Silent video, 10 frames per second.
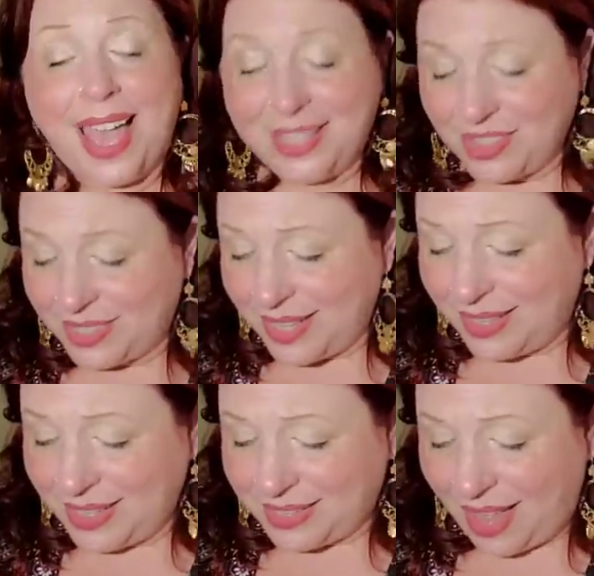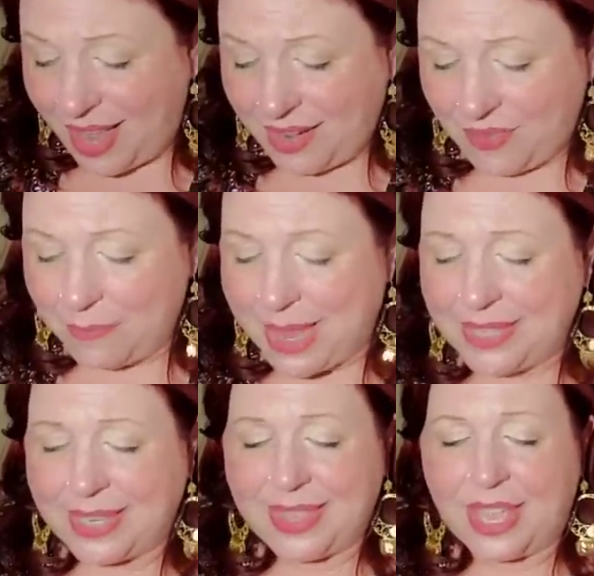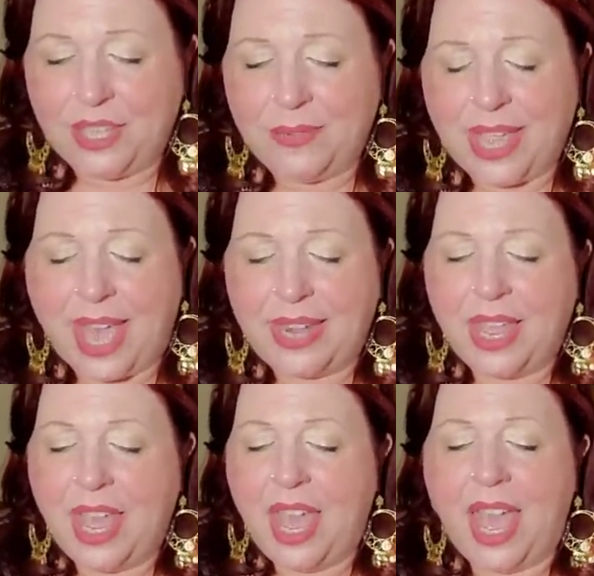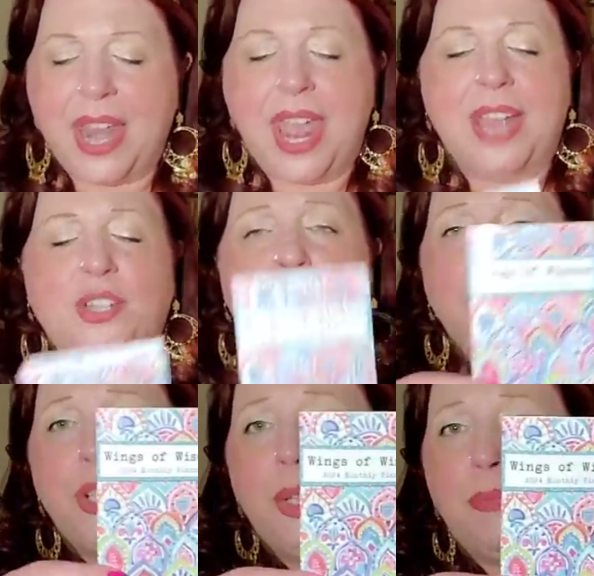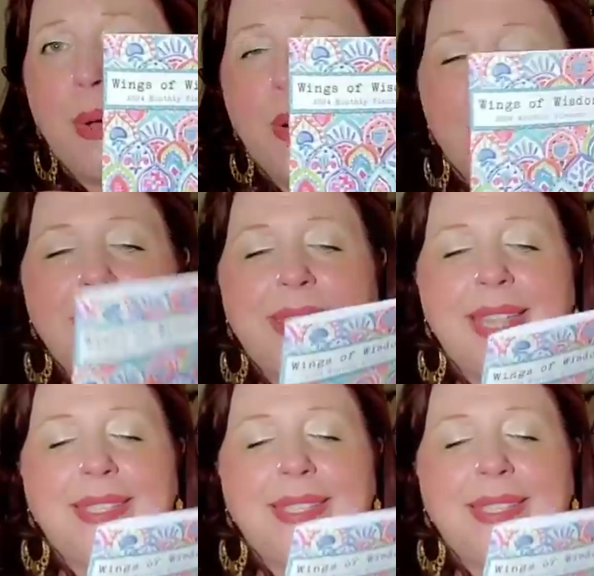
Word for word: I just think that it's kind of amazing that you get an extra little bonus.